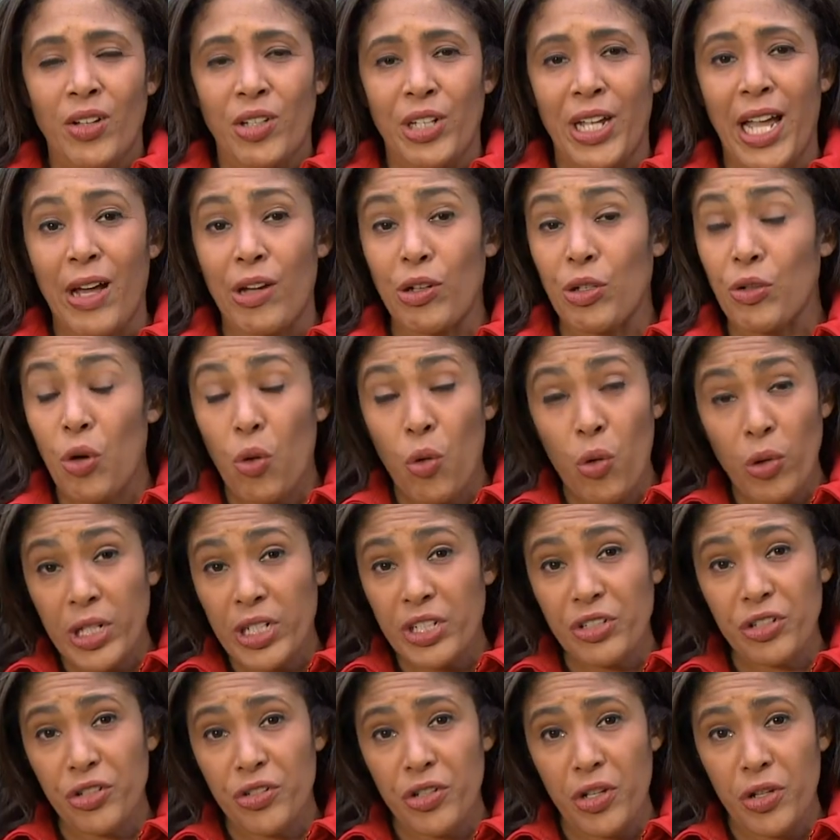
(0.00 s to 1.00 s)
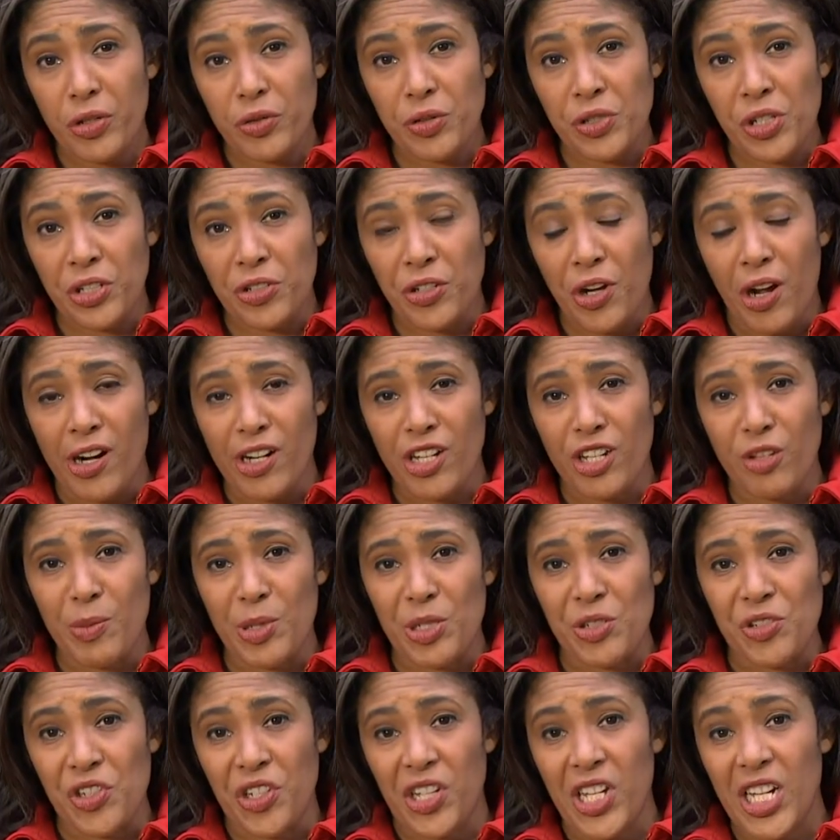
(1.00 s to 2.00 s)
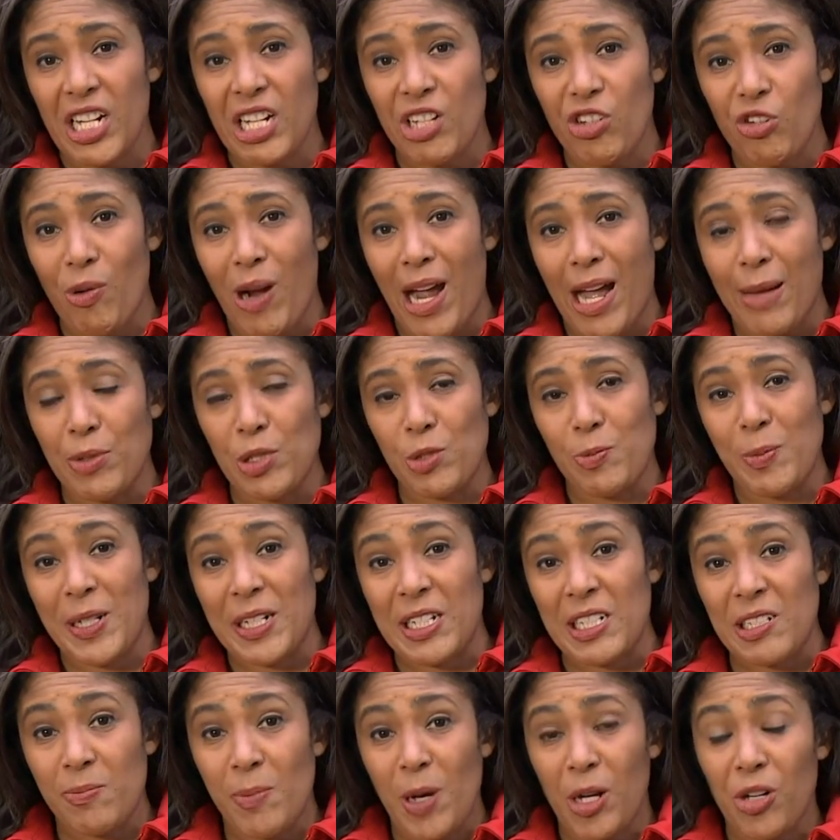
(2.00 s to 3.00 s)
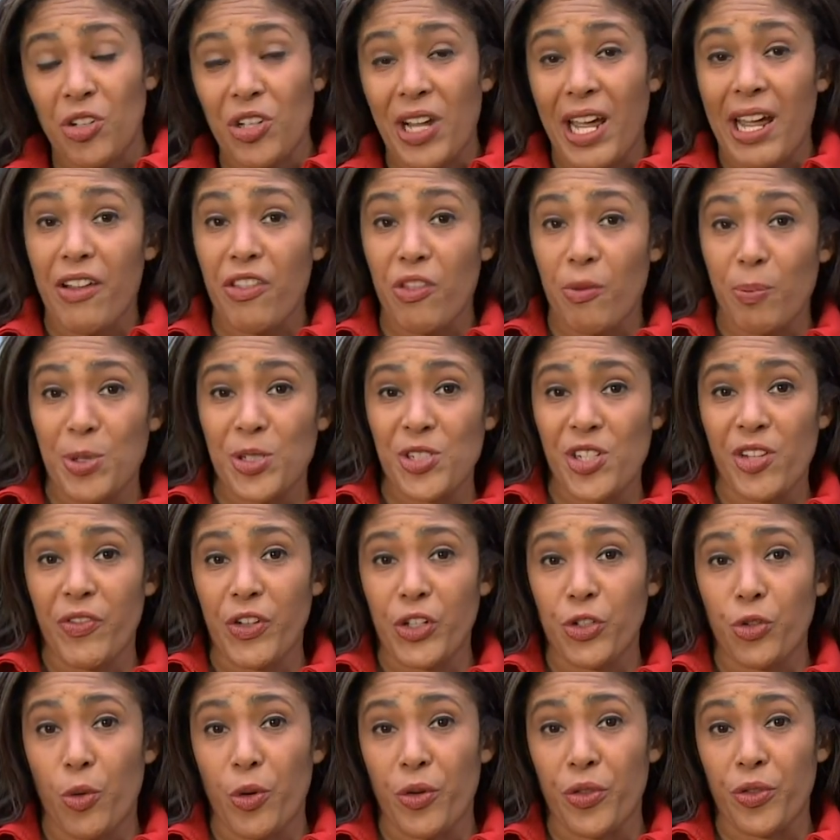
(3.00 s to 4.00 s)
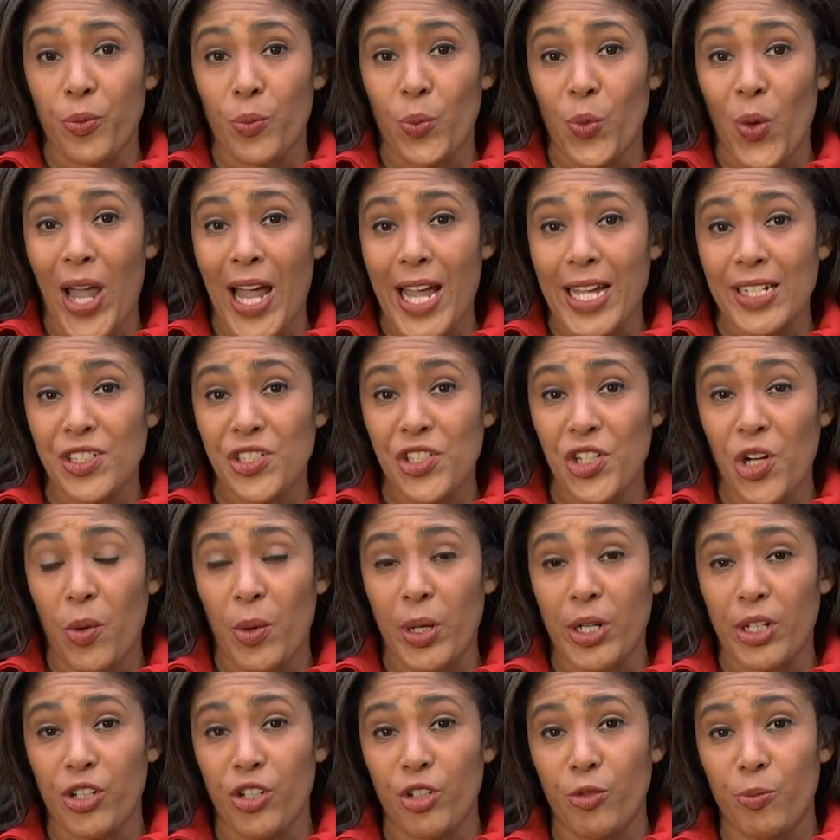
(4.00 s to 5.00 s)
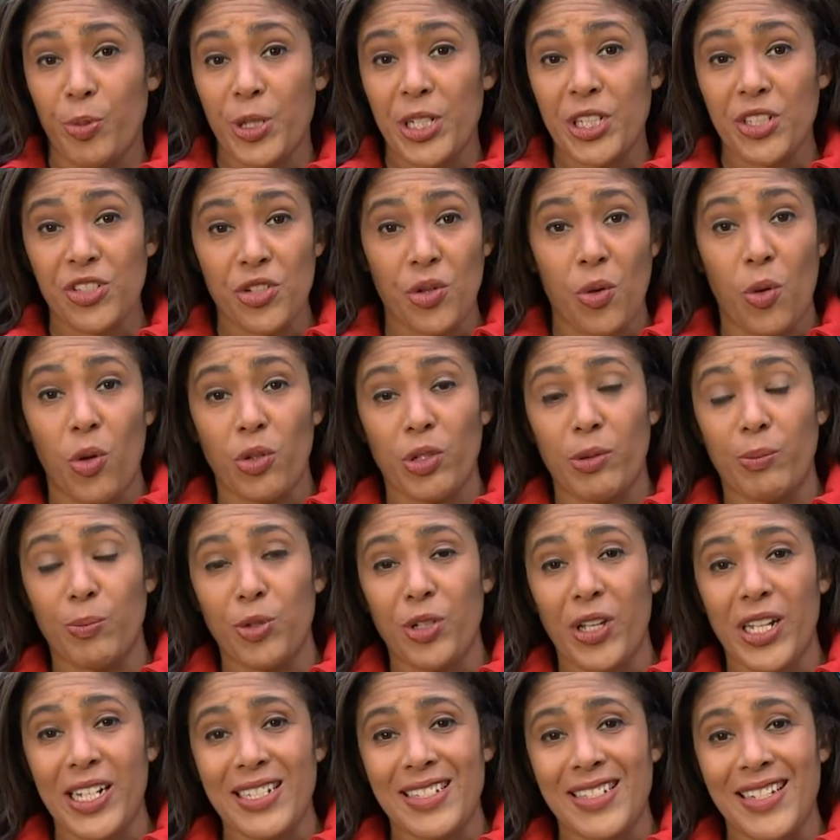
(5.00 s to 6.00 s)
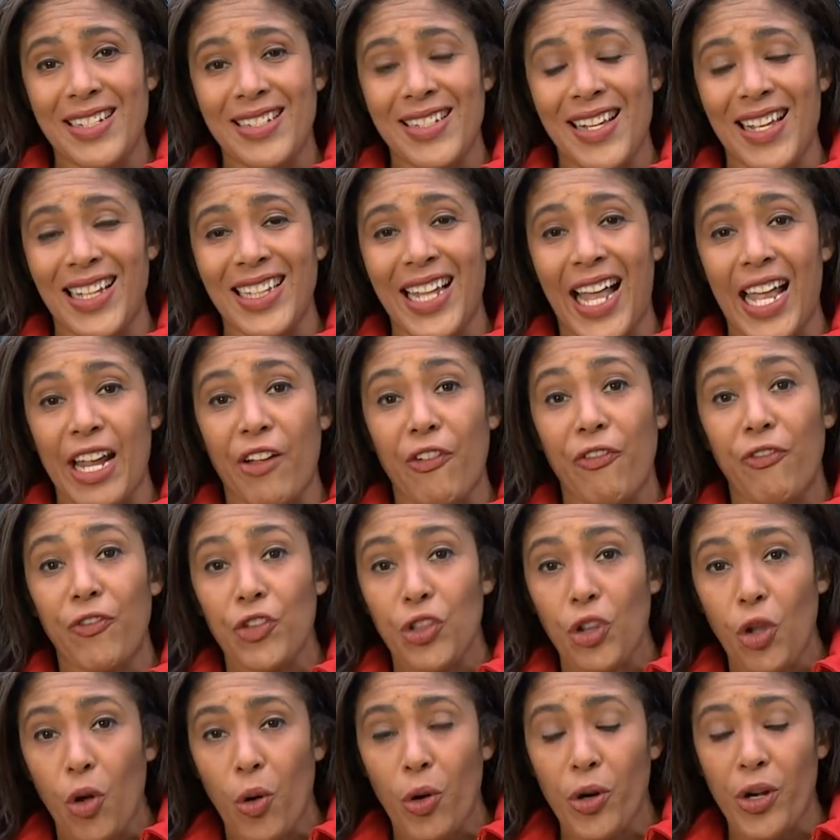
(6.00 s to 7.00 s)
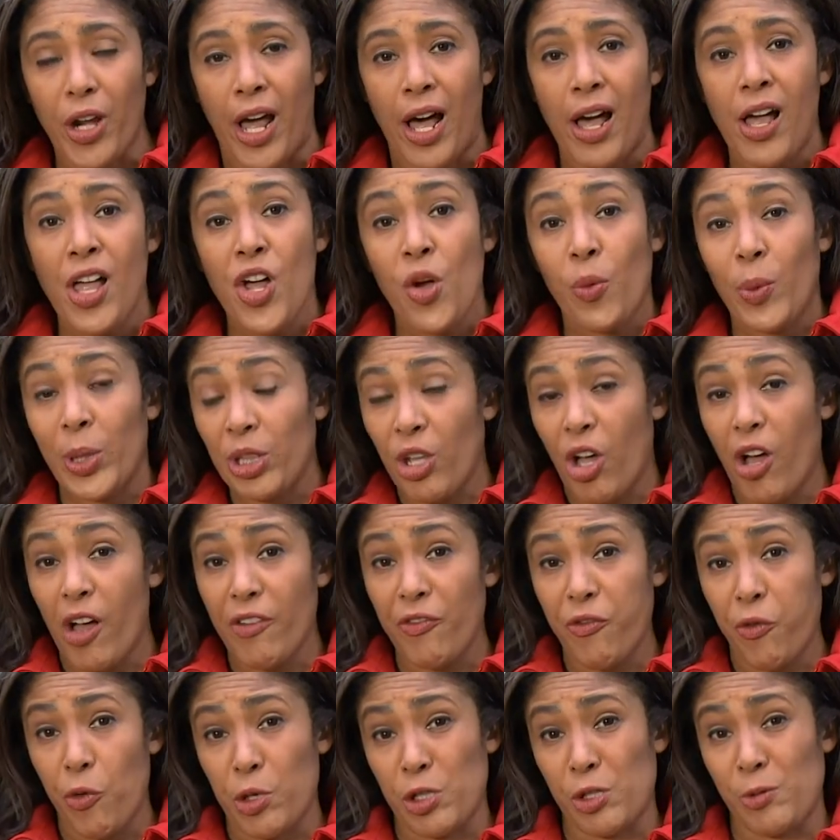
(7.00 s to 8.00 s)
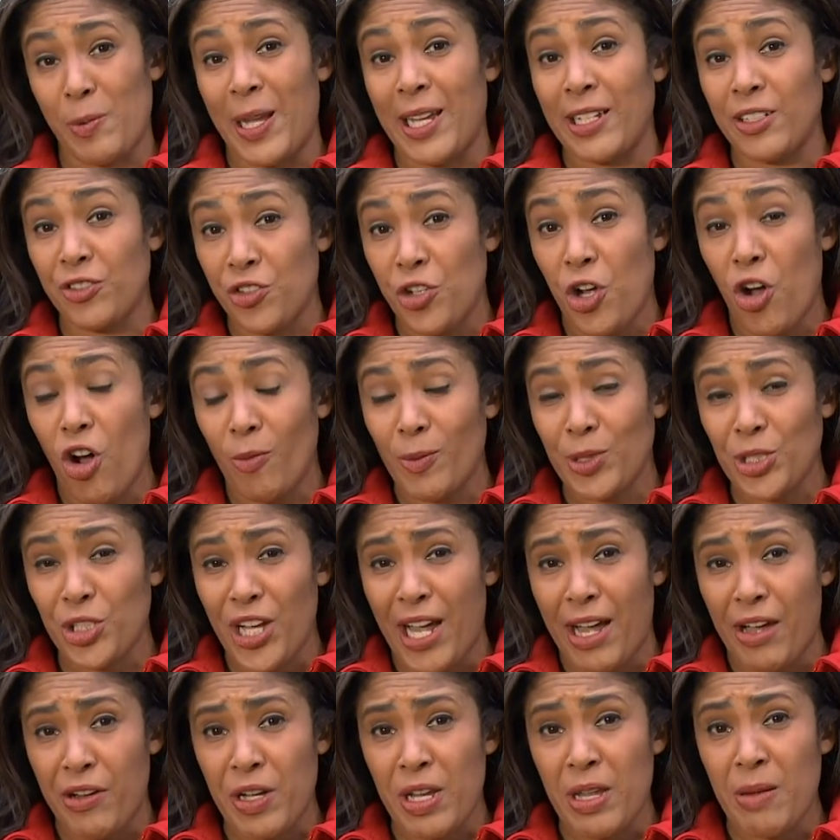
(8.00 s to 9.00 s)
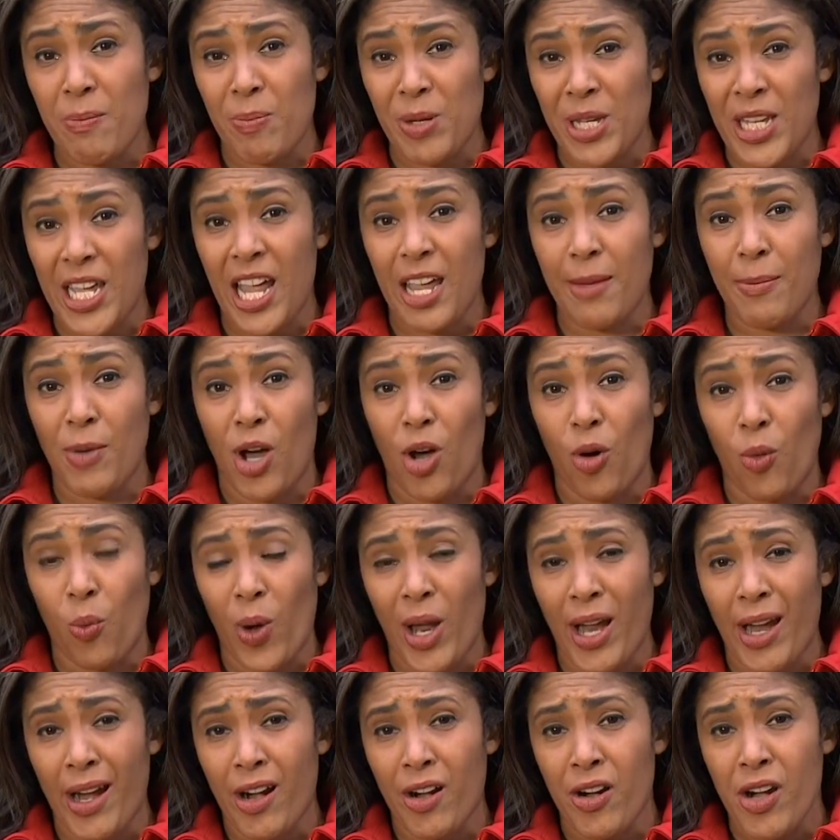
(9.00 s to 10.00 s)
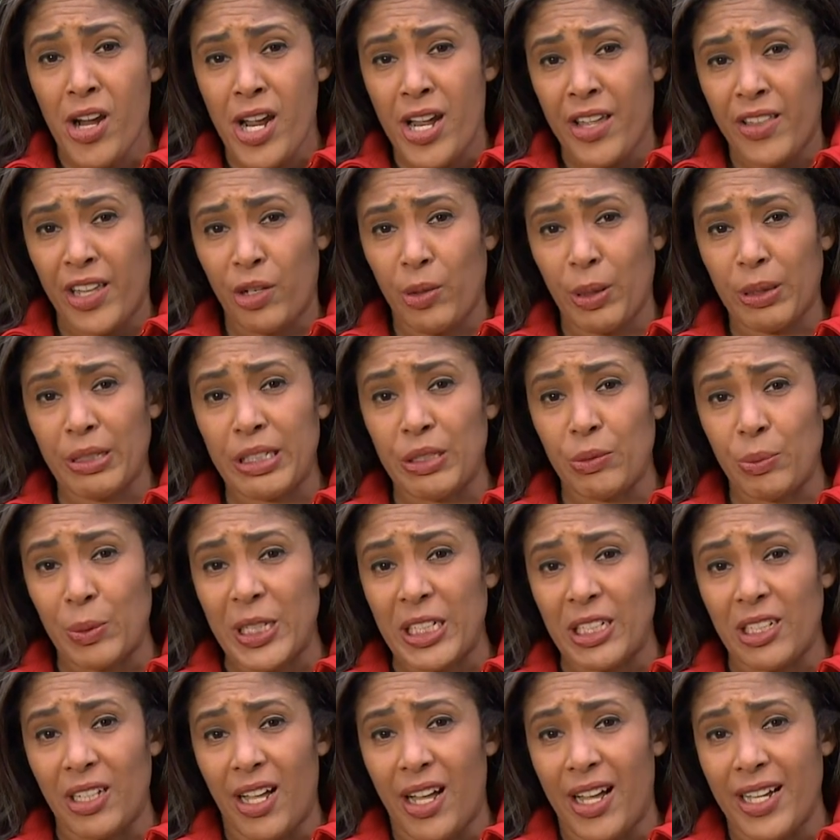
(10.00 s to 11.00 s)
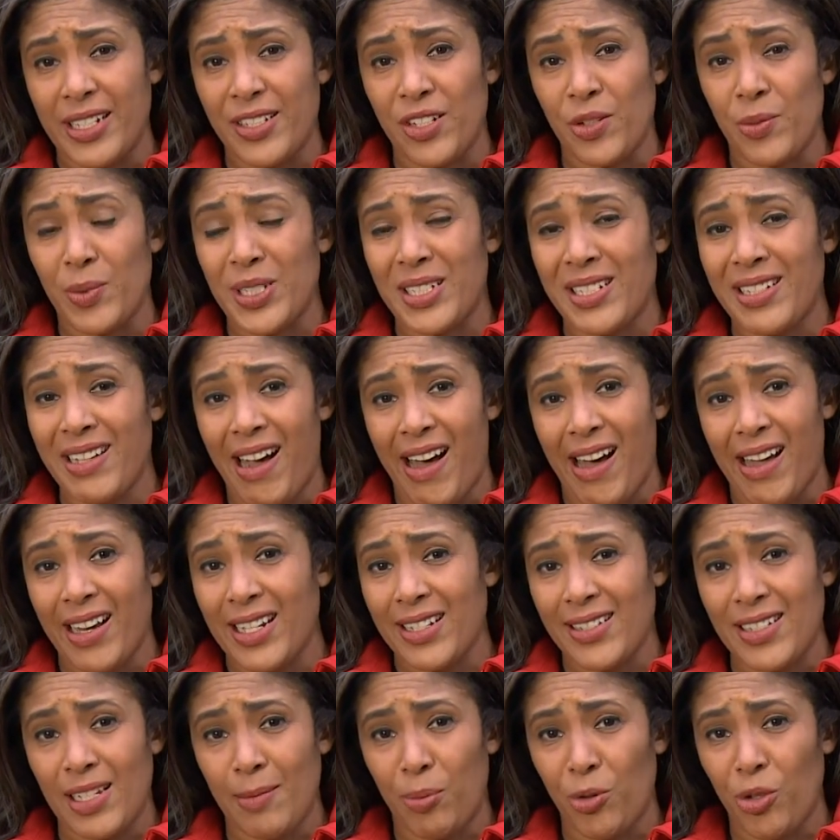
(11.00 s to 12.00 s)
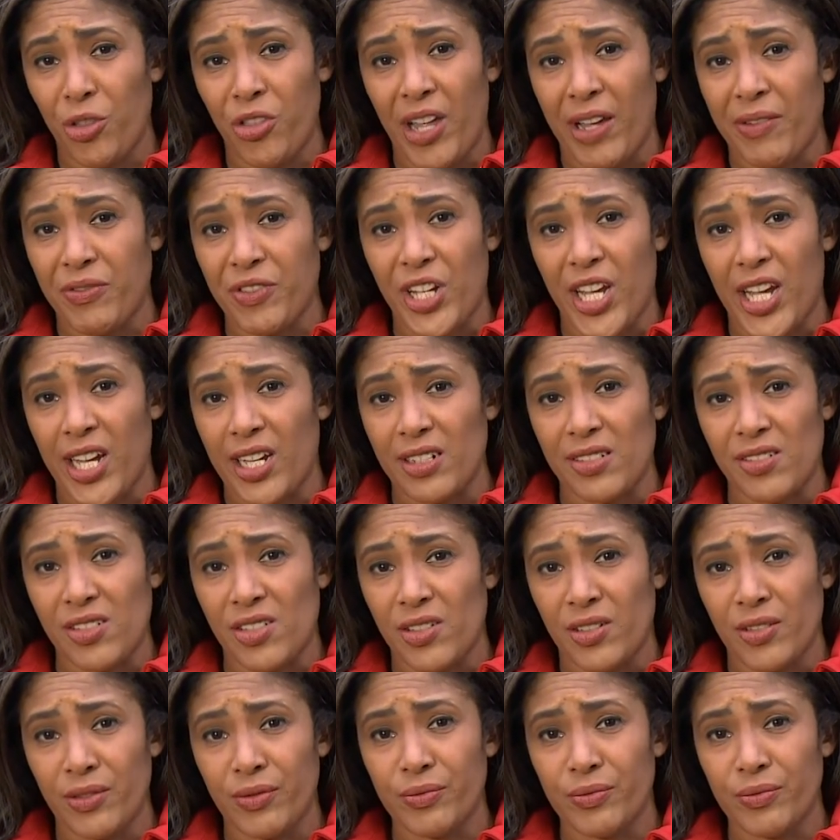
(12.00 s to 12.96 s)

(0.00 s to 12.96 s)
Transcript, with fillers: Yeah, according to those documents, the king crab was being smuggled out of the Pacific Northwest so it could be sold in places like Florida. When law enforcement in Snohomish County became aware, they quickly realized it was not a simple theft case.